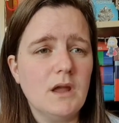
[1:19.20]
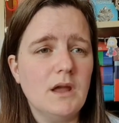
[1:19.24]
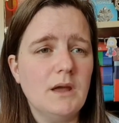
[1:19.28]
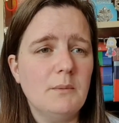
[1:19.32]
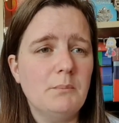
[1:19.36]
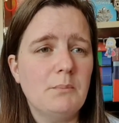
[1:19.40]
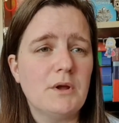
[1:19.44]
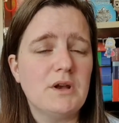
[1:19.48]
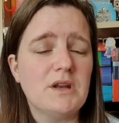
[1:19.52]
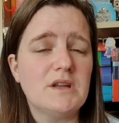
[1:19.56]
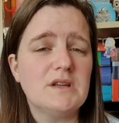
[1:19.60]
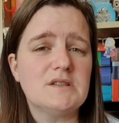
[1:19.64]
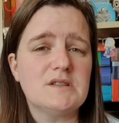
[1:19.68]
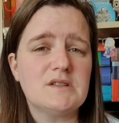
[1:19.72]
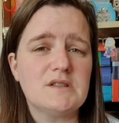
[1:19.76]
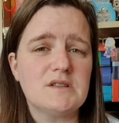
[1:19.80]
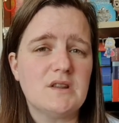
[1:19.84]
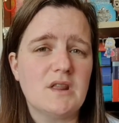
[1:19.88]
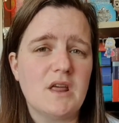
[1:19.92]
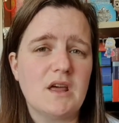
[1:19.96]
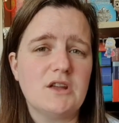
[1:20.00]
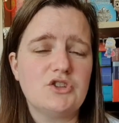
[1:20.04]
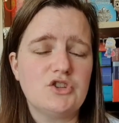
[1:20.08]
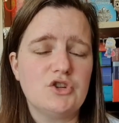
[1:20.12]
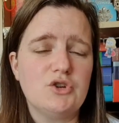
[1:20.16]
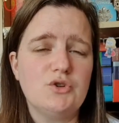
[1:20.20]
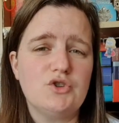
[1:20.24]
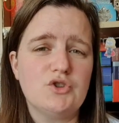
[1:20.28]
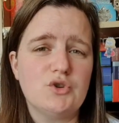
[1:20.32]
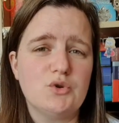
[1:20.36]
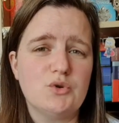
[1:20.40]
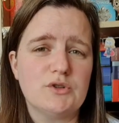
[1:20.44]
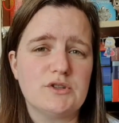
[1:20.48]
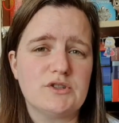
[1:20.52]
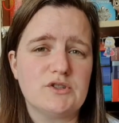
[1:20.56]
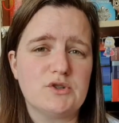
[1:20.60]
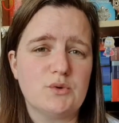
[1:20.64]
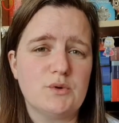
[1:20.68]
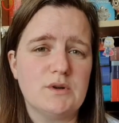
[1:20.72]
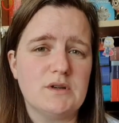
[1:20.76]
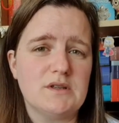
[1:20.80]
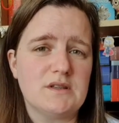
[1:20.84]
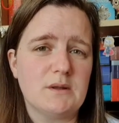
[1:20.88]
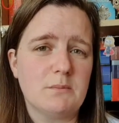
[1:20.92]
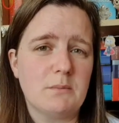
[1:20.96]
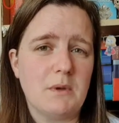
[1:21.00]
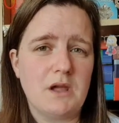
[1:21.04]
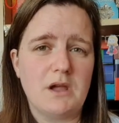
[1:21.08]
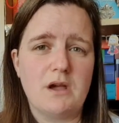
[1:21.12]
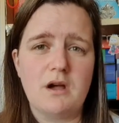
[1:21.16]
but it's they're two short stories
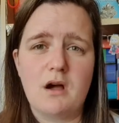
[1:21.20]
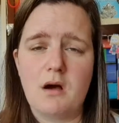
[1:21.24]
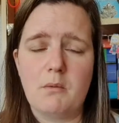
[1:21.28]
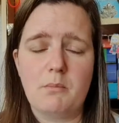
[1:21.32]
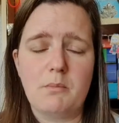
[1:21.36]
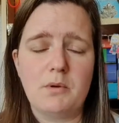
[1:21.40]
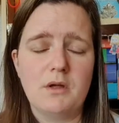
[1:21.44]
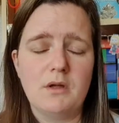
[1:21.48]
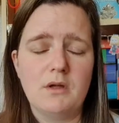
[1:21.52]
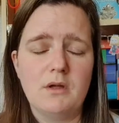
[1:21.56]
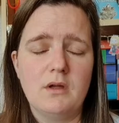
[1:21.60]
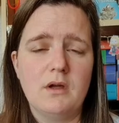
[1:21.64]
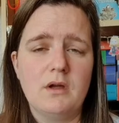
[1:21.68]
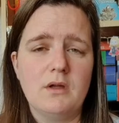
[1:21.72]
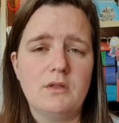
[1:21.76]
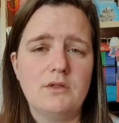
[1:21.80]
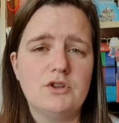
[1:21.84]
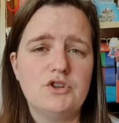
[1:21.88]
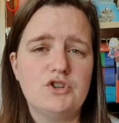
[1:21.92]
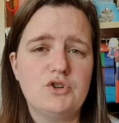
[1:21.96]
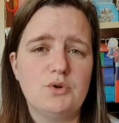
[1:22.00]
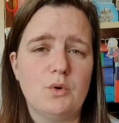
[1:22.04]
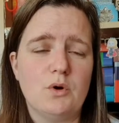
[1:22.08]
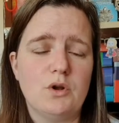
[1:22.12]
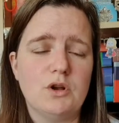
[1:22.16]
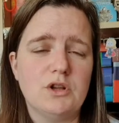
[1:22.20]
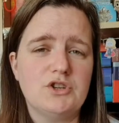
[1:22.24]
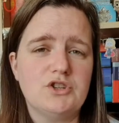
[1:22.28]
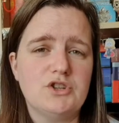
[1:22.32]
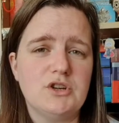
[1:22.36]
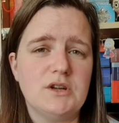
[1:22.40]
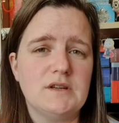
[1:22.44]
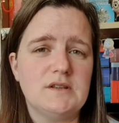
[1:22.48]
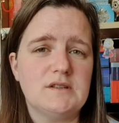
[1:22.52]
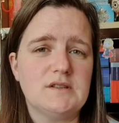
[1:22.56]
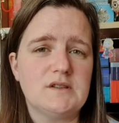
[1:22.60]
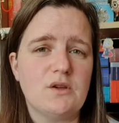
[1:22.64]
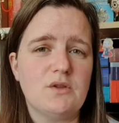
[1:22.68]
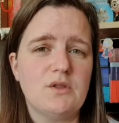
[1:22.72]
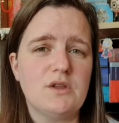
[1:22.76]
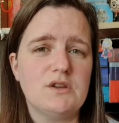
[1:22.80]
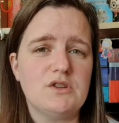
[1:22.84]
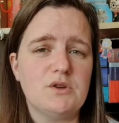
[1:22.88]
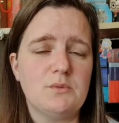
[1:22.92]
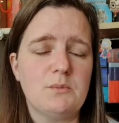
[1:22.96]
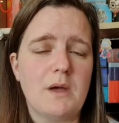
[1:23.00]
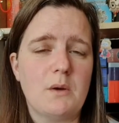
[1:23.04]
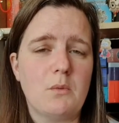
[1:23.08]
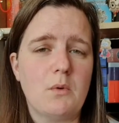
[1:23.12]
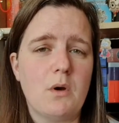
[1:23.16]
that make up the duology, so they
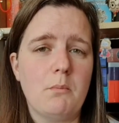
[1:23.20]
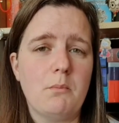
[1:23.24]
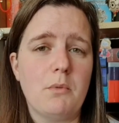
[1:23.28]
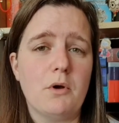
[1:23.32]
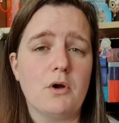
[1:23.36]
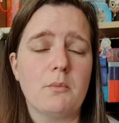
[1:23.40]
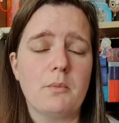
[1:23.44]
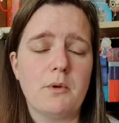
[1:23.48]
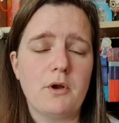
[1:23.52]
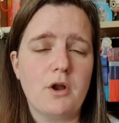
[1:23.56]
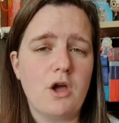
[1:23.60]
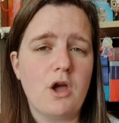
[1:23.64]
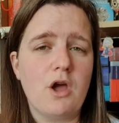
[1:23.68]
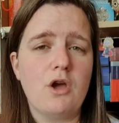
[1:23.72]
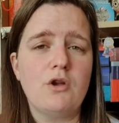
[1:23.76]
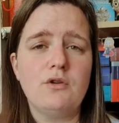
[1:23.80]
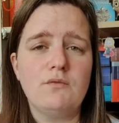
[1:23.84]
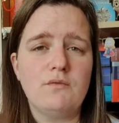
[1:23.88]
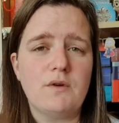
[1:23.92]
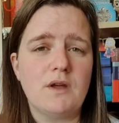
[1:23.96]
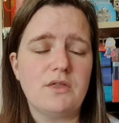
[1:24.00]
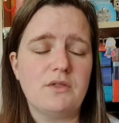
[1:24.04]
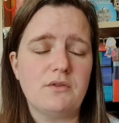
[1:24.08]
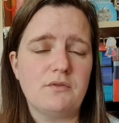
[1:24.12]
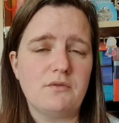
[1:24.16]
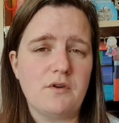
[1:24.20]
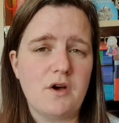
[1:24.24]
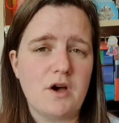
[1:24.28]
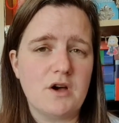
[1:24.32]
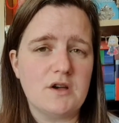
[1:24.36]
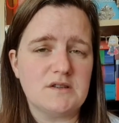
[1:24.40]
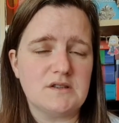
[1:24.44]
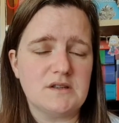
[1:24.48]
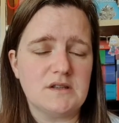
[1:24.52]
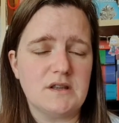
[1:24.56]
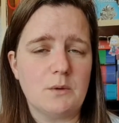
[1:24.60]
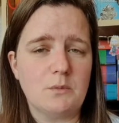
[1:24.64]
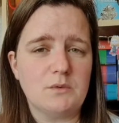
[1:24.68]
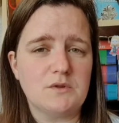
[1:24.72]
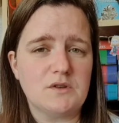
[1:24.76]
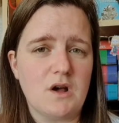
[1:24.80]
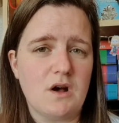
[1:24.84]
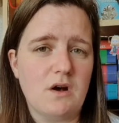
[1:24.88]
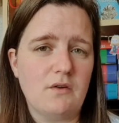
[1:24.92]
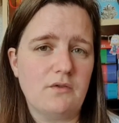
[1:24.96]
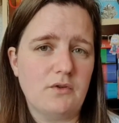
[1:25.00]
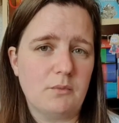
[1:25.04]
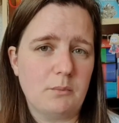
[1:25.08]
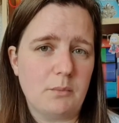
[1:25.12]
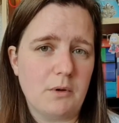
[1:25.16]
do make one book. But I only read the first, and that was
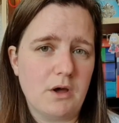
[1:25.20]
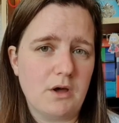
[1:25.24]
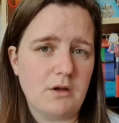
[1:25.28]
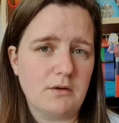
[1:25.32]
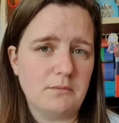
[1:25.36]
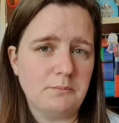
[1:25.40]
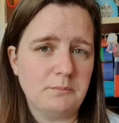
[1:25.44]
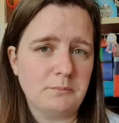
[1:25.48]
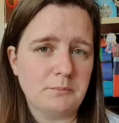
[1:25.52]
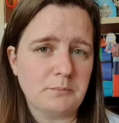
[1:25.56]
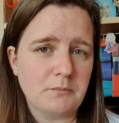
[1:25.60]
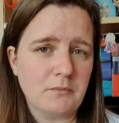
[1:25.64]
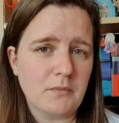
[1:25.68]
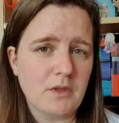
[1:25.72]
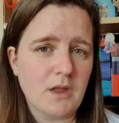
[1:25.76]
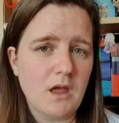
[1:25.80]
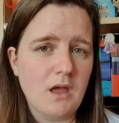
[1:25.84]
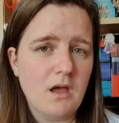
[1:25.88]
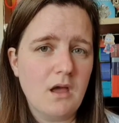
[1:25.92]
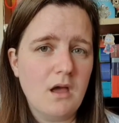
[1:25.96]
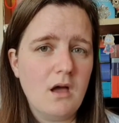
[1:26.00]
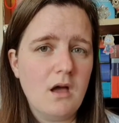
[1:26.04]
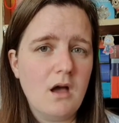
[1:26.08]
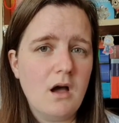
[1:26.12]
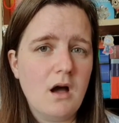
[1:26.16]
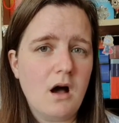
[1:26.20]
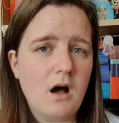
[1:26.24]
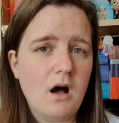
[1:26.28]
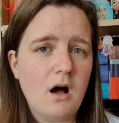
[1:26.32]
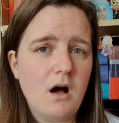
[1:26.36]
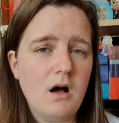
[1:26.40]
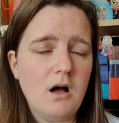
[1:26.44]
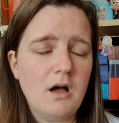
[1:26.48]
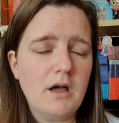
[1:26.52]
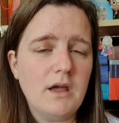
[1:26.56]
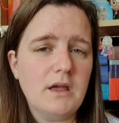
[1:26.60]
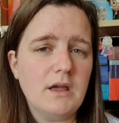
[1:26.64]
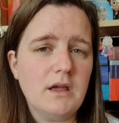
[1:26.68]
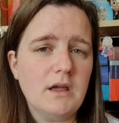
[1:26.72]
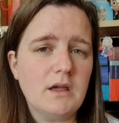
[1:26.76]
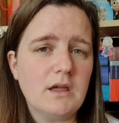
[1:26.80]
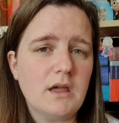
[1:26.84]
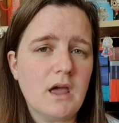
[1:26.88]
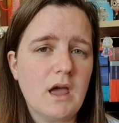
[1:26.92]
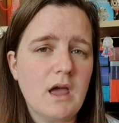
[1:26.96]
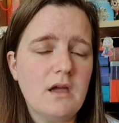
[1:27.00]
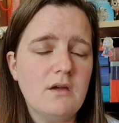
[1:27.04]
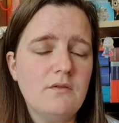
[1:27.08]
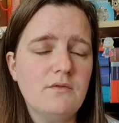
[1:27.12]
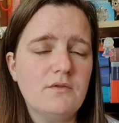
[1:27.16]
Afterburn. I
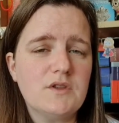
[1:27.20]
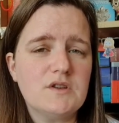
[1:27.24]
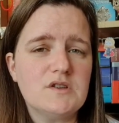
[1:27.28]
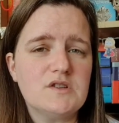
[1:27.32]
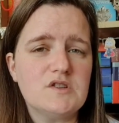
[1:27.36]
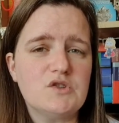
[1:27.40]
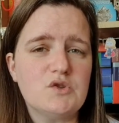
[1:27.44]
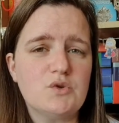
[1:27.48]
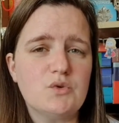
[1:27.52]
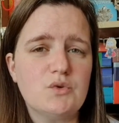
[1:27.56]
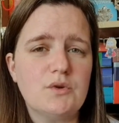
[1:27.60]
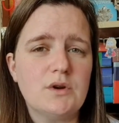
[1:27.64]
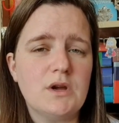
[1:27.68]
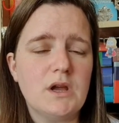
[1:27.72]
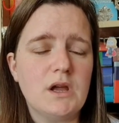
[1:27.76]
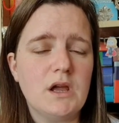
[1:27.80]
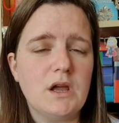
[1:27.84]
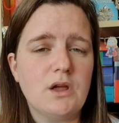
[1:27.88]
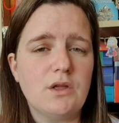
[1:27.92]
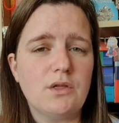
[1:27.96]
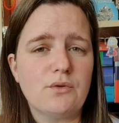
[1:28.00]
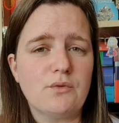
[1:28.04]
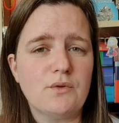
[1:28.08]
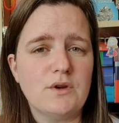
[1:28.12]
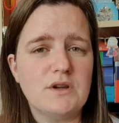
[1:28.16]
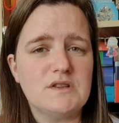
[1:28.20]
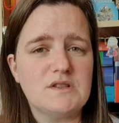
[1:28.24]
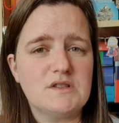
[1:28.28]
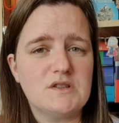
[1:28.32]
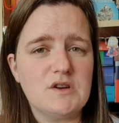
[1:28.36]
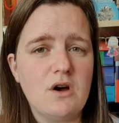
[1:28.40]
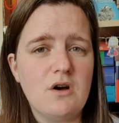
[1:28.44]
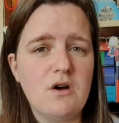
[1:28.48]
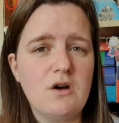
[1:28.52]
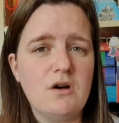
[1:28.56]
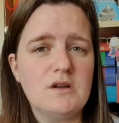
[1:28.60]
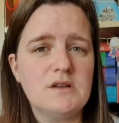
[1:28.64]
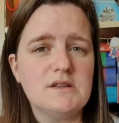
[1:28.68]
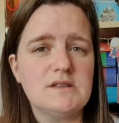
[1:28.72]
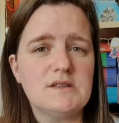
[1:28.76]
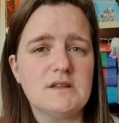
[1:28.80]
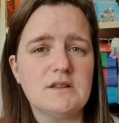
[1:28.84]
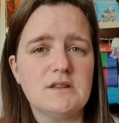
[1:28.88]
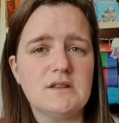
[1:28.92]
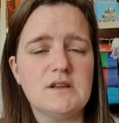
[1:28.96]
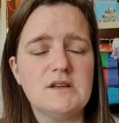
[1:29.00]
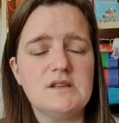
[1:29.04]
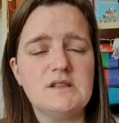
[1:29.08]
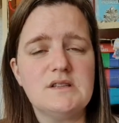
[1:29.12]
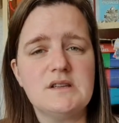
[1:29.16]
gave this story three stars.
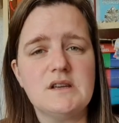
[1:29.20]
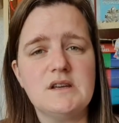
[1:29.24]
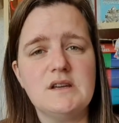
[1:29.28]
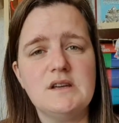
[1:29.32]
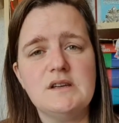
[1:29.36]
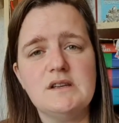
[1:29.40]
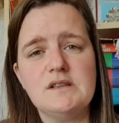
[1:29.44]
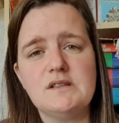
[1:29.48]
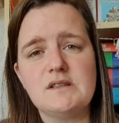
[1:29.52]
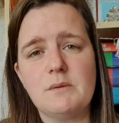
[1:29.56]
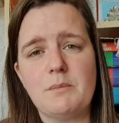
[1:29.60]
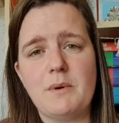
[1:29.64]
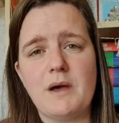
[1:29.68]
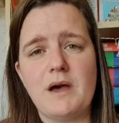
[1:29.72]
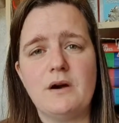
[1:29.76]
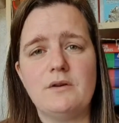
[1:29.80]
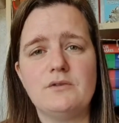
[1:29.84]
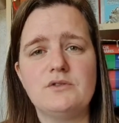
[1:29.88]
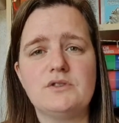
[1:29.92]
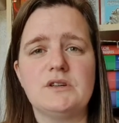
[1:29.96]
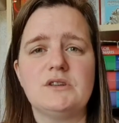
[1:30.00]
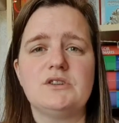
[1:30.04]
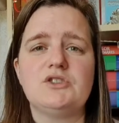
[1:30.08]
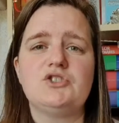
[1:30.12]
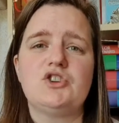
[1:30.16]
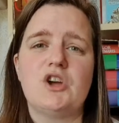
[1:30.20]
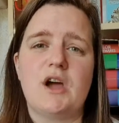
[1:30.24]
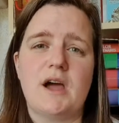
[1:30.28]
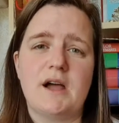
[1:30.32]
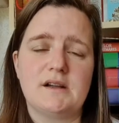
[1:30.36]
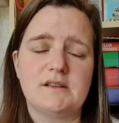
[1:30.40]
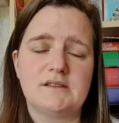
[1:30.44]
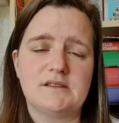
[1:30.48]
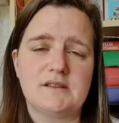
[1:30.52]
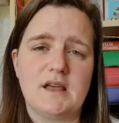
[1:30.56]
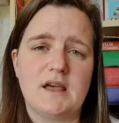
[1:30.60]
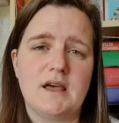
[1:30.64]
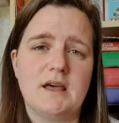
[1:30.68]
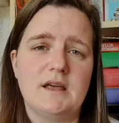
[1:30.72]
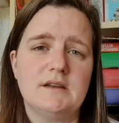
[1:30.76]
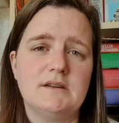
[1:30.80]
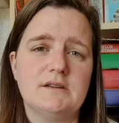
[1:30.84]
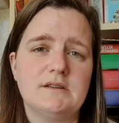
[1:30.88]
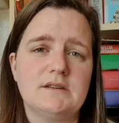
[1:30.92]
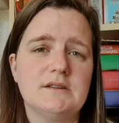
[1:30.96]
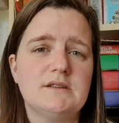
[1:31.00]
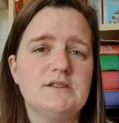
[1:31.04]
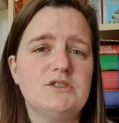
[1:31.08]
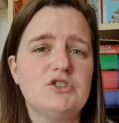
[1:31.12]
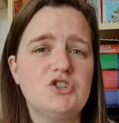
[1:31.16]
This is about Jax
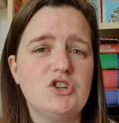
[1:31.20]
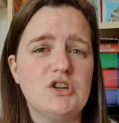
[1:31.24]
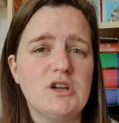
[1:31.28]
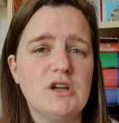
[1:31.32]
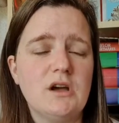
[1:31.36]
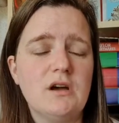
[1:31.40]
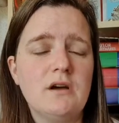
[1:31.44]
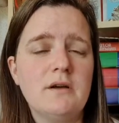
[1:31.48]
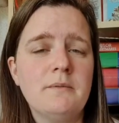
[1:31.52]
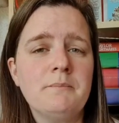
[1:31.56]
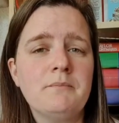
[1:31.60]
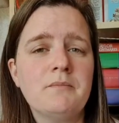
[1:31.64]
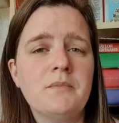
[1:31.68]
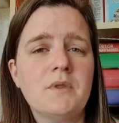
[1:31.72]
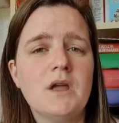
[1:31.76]
and Gia.